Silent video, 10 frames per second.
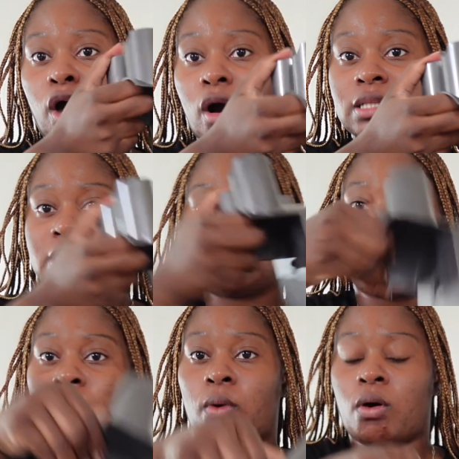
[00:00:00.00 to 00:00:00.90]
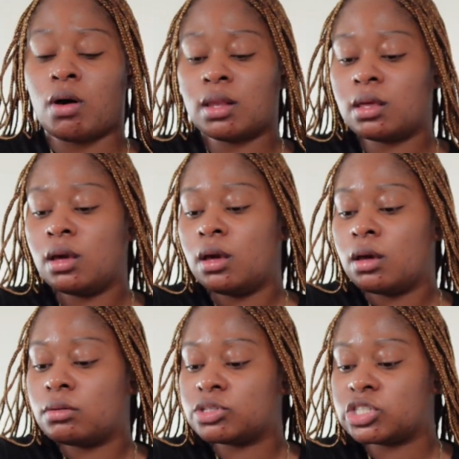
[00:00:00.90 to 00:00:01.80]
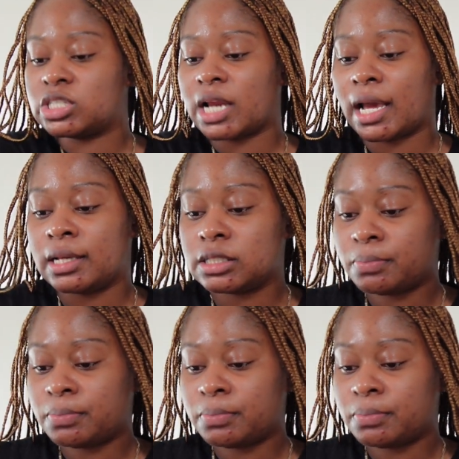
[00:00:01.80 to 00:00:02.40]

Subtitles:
onto my wall, which is nice.